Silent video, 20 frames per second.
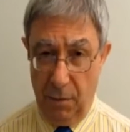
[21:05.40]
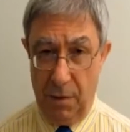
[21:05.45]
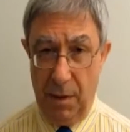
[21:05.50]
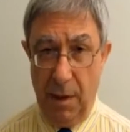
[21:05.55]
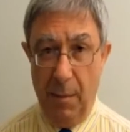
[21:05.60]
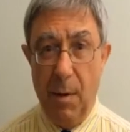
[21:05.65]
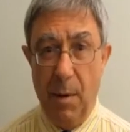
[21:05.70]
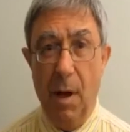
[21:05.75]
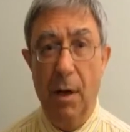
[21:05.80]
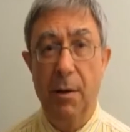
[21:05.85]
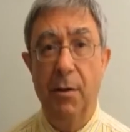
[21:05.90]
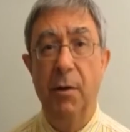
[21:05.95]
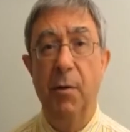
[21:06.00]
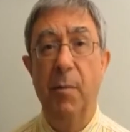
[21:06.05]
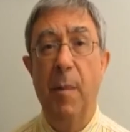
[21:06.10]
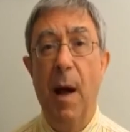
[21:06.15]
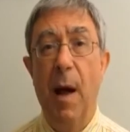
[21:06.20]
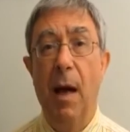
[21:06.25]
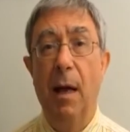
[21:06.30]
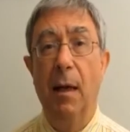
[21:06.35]
your
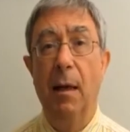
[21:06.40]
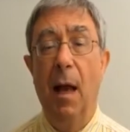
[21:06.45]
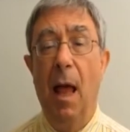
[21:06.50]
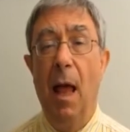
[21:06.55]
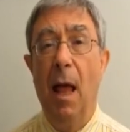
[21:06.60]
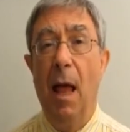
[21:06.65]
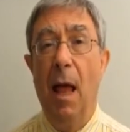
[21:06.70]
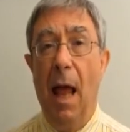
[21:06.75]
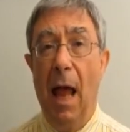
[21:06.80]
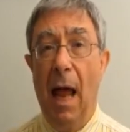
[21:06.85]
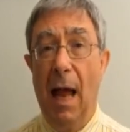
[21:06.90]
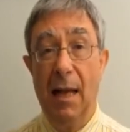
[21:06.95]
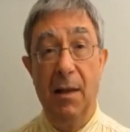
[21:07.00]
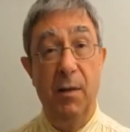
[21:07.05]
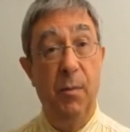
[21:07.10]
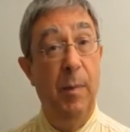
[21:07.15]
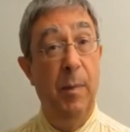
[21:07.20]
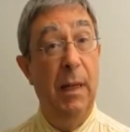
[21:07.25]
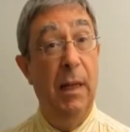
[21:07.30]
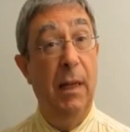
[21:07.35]
subconscious mind
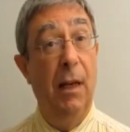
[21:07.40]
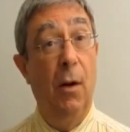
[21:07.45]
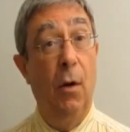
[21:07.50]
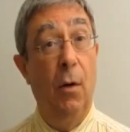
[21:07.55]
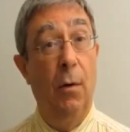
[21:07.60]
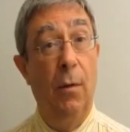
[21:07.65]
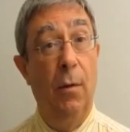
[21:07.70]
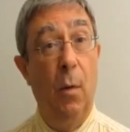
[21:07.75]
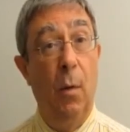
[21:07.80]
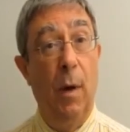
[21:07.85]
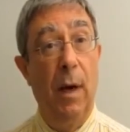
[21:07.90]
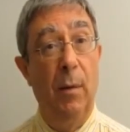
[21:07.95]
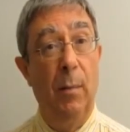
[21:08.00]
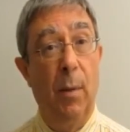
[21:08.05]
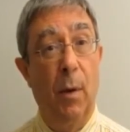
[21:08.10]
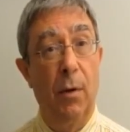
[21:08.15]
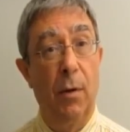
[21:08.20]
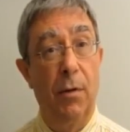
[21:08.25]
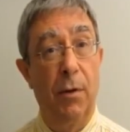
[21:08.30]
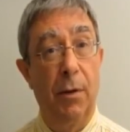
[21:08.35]
as being an
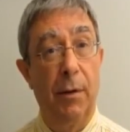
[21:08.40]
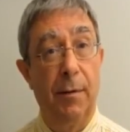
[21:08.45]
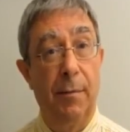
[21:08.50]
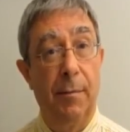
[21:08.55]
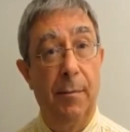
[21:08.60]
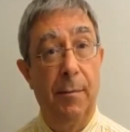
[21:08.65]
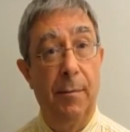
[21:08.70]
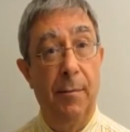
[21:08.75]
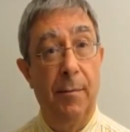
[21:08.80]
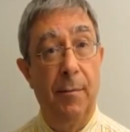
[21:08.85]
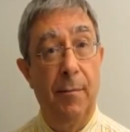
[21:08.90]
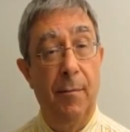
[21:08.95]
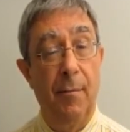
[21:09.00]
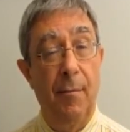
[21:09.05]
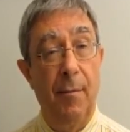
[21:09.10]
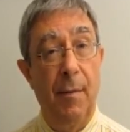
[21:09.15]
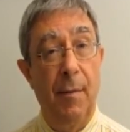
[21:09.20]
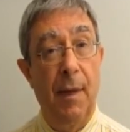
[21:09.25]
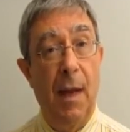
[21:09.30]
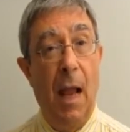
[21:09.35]
overweight person
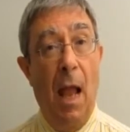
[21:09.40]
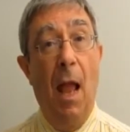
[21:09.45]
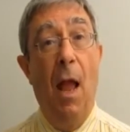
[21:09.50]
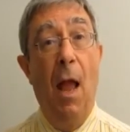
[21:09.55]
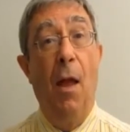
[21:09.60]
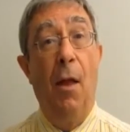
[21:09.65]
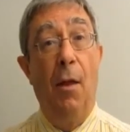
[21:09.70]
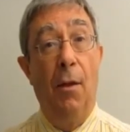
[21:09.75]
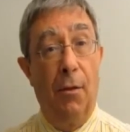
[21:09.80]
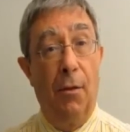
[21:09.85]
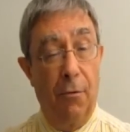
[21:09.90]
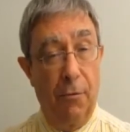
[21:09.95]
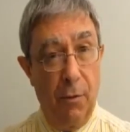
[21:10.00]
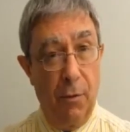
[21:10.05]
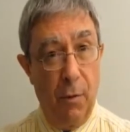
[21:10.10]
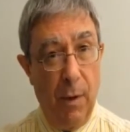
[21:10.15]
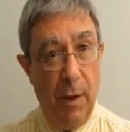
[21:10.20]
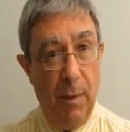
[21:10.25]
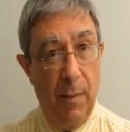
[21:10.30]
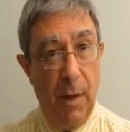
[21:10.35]

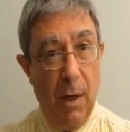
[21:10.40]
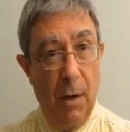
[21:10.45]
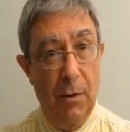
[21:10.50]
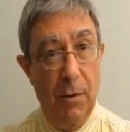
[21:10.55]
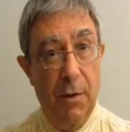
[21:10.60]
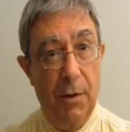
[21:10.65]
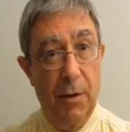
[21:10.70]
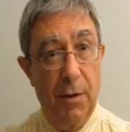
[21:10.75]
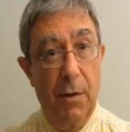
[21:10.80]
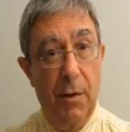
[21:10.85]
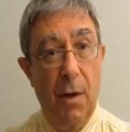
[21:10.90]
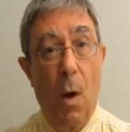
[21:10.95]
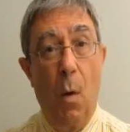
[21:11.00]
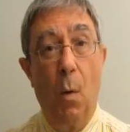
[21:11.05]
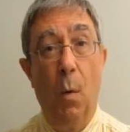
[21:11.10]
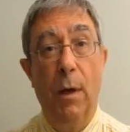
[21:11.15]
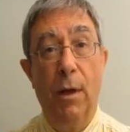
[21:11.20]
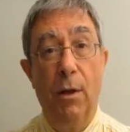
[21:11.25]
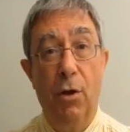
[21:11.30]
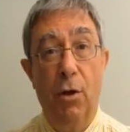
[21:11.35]
through hypnosis,
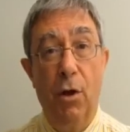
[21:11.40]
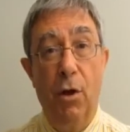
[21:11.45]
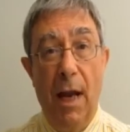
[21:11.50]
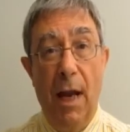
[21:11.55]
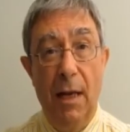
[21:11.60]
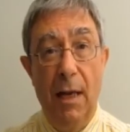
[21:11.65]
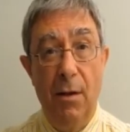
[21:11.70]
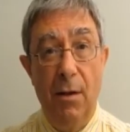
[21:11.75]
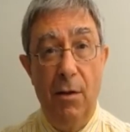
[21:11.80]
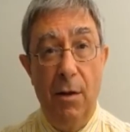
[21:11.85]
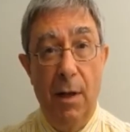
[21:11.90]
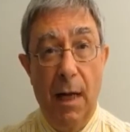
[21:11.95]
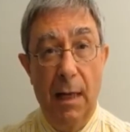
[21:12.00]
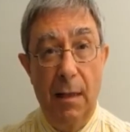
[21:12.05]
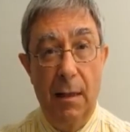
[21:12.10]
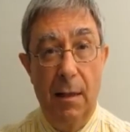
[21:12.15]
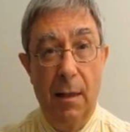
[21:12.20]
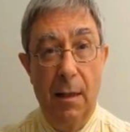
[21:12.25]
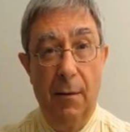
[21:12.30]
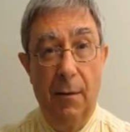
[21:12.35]
we change
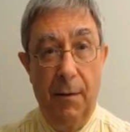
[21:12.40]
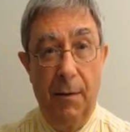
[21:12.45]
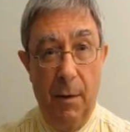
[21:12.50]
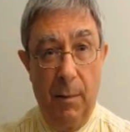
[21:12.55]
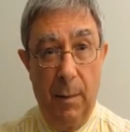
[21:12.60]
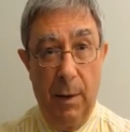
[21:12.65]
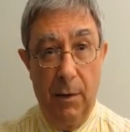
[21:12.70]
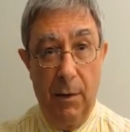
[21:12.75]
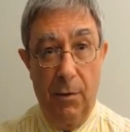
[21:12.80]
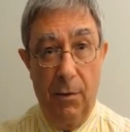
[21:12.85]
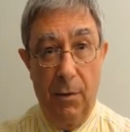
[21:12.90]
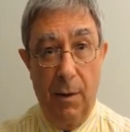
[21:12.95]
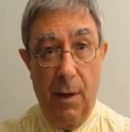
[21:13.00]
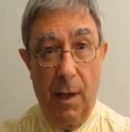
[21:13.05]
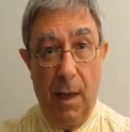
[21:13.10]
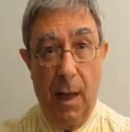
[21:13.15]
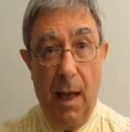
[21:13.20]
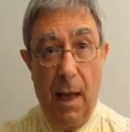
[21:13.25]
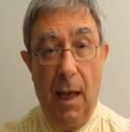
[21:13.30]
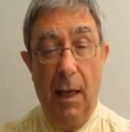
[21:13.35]
that self image.
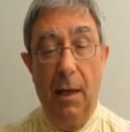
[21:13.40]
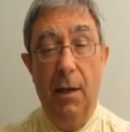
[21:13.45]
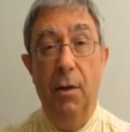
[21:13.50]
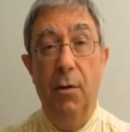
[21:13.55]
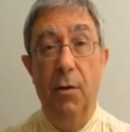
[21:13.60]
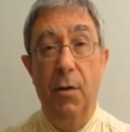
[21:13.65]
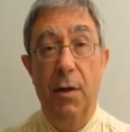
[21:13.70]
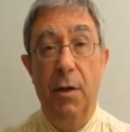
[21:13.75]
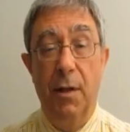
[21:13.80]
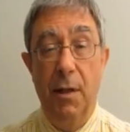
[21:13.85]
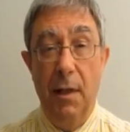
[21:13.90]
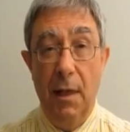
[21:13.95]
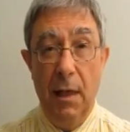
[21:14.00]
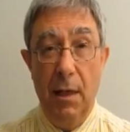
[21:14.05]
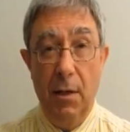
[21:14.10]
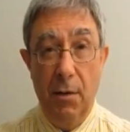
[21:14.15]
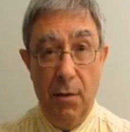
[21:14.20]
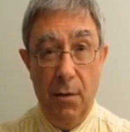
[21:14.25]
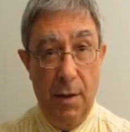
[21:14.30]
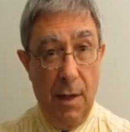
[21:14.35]
You see
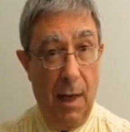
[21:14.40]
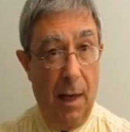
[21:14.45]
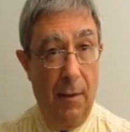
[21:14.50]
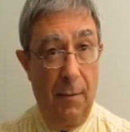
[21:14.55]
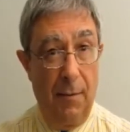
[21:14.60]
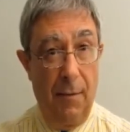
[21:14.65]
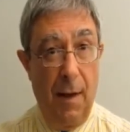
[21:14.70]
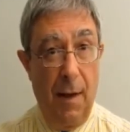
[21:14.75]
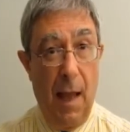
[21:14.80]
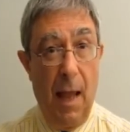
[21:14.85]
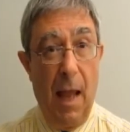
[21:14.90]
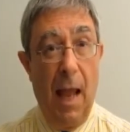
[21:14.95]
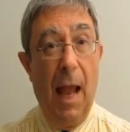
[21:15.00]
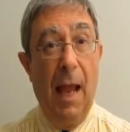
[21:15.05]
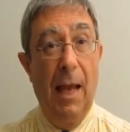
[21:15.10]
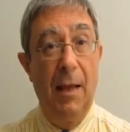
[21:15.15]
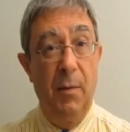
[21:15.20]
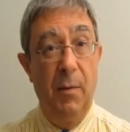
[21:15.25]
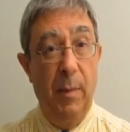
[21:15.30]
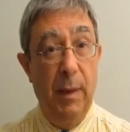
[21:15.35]
yourself
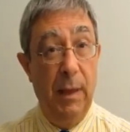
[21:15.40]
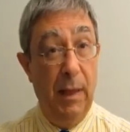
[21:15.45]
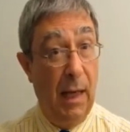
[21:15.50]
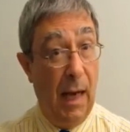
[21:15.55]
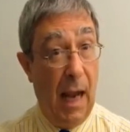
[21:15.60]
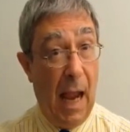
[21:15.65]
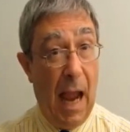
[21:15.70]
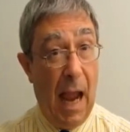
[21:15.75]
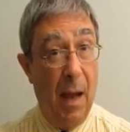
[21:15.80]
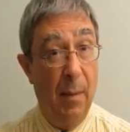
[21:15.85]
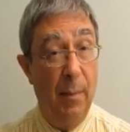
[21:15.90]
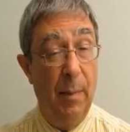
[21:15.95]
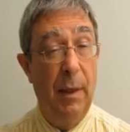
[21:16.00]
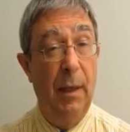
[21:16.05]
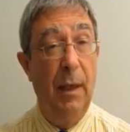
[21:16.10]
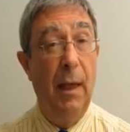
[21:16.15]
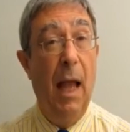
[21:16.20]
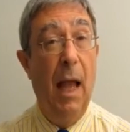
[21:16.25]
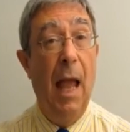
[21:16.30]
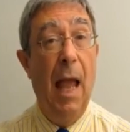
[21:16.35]
as being
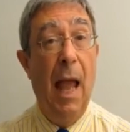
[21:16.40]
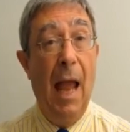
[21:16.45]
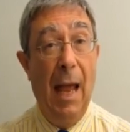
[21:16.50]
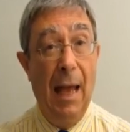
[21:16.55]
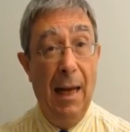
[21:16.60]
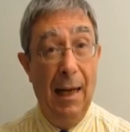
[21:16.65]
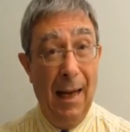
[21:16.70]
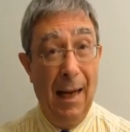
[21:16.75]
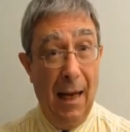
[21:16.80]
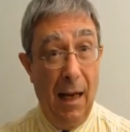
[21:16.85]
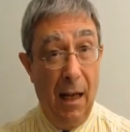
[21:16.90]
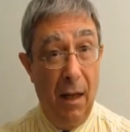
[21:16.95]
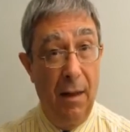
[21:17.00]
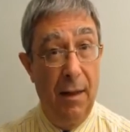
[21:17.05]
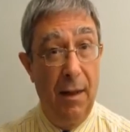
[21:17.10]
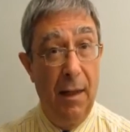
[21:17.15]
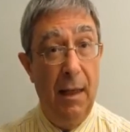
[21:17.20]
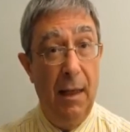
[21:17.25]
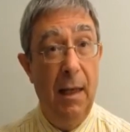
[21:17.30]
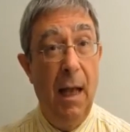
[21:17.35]
happy and
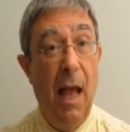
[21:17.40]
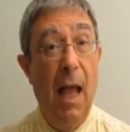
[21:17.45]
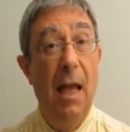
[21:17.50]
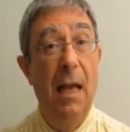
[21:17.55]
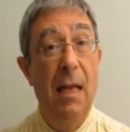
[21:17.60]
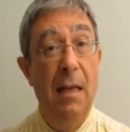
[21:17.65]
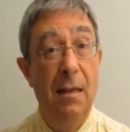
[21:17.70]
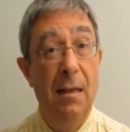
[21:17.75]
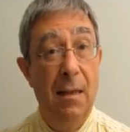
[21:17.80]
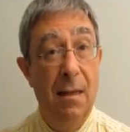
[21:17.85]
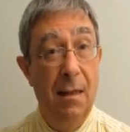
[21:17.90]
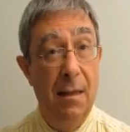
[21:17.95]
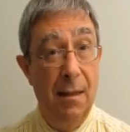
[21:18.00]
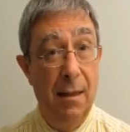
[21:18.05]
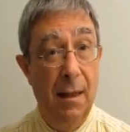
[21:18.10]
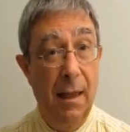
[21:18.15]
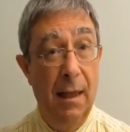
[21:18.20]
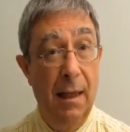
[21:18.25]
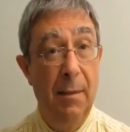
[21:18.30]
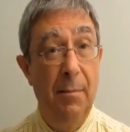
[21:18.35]
healthy,
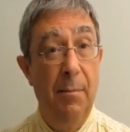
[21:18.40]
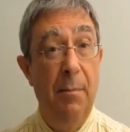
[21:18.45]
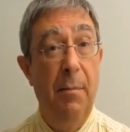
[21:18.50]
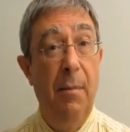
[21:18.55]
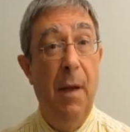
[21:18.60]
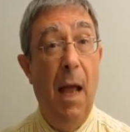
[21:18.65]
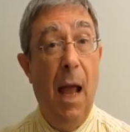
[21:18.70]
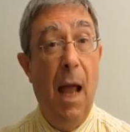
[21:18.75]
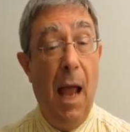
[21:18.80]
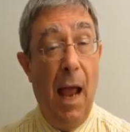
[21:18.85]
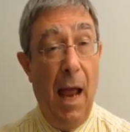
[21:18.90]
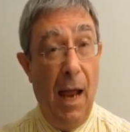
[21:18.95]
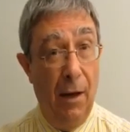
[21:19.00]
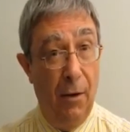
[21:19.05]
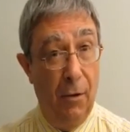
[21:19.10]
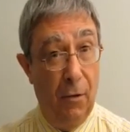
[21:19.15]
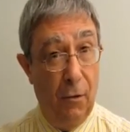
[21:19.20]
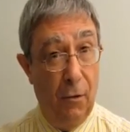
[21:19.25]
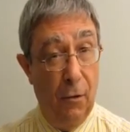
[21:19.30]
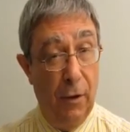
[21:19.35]
slim
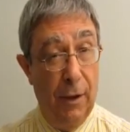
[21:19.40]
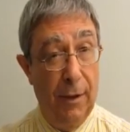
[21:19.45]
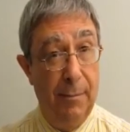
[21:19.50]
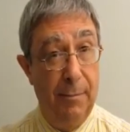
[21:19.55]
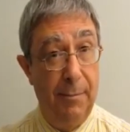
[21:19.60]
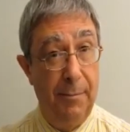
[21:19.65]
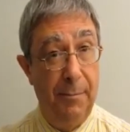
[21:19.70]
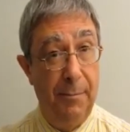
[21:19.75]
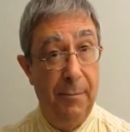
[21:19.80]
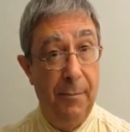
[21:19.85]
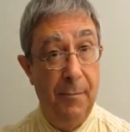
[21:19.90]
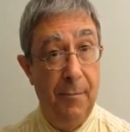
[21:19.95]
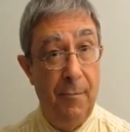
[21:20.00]
and trim,